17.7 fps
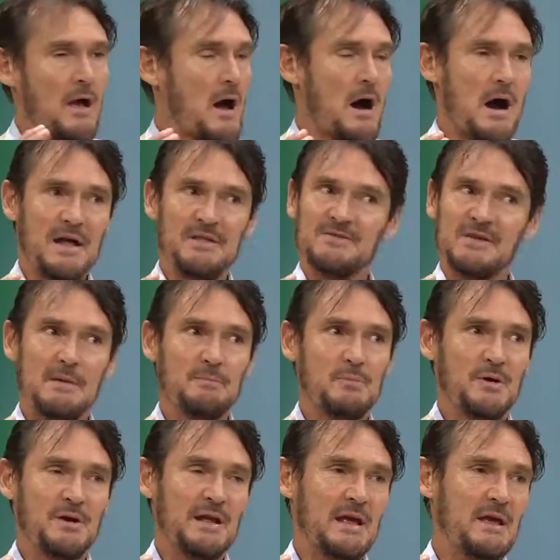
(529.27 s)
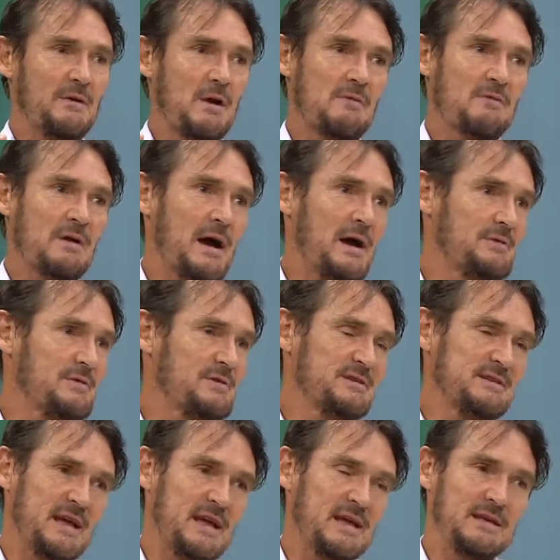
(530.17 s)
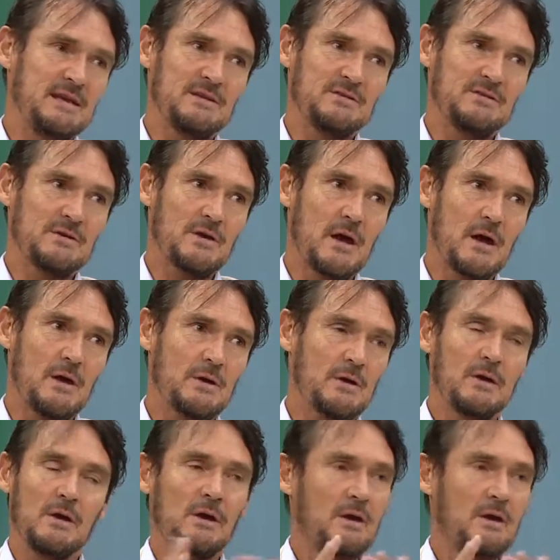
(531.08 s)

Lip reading: Einstein put it together over 110 years ago.